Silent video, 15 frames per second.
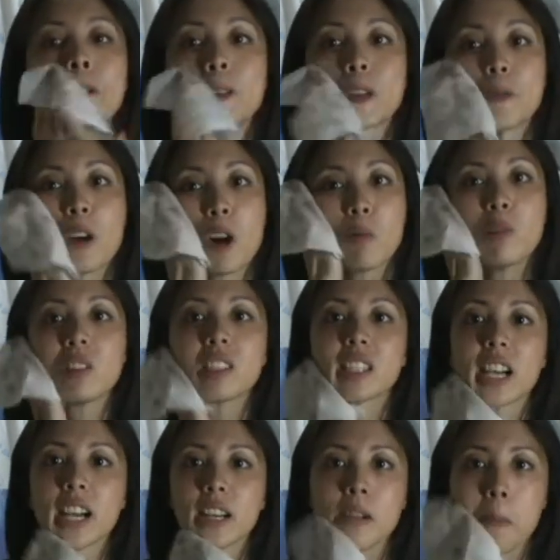So I'm almost
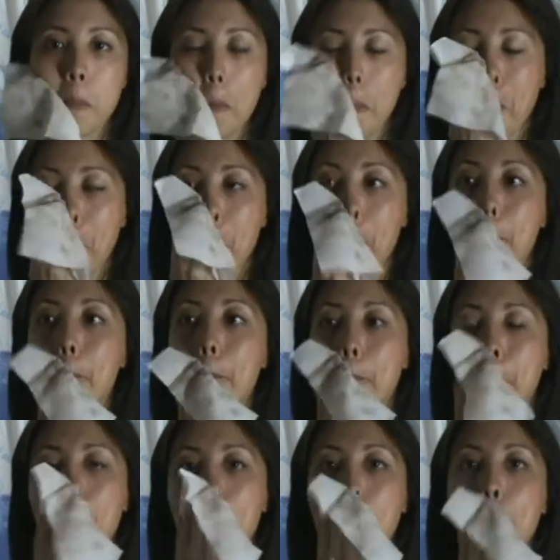done.
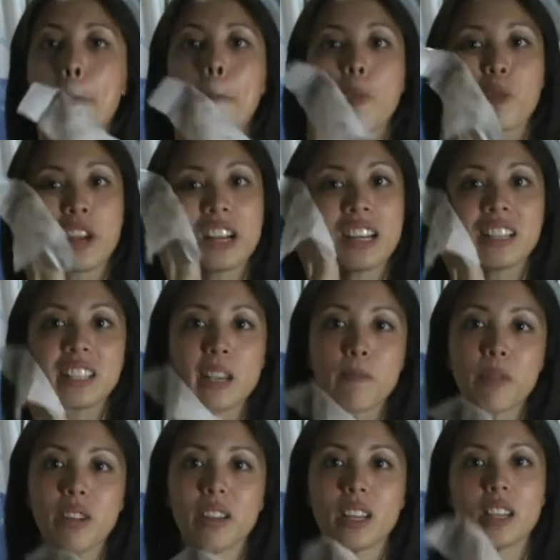Really
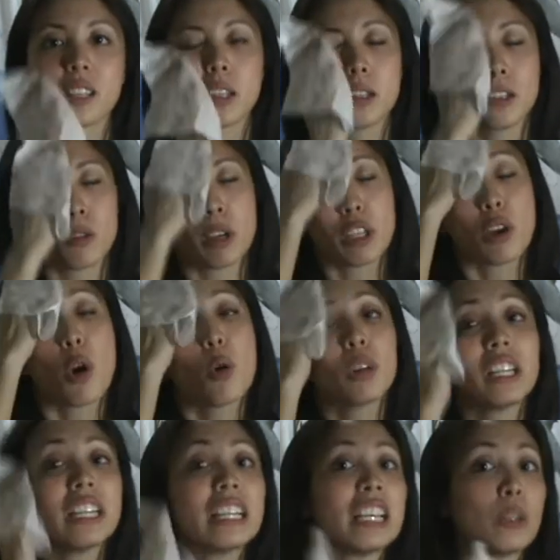simple and easy to do, and you
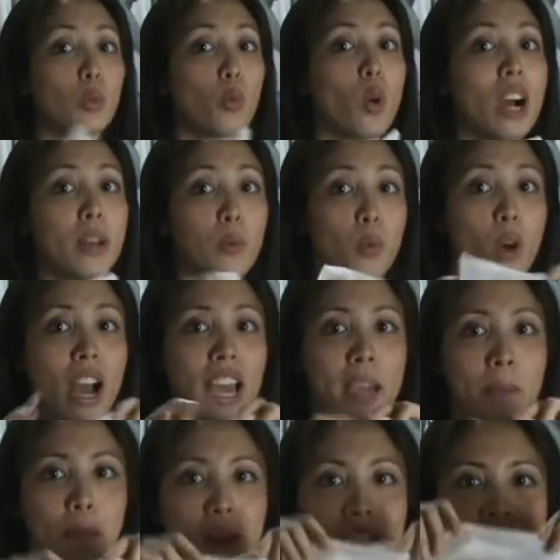only need one
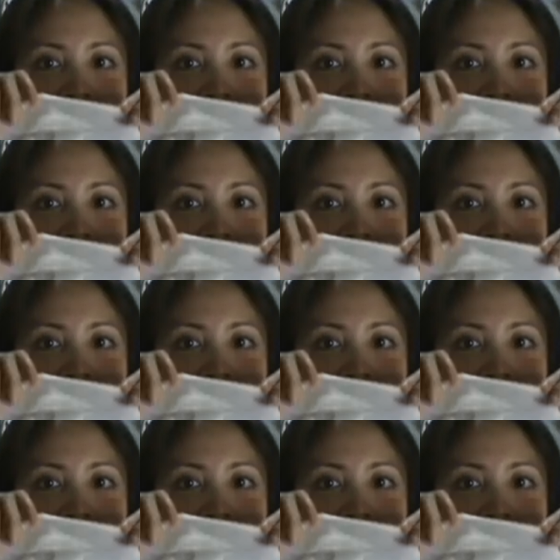wipe,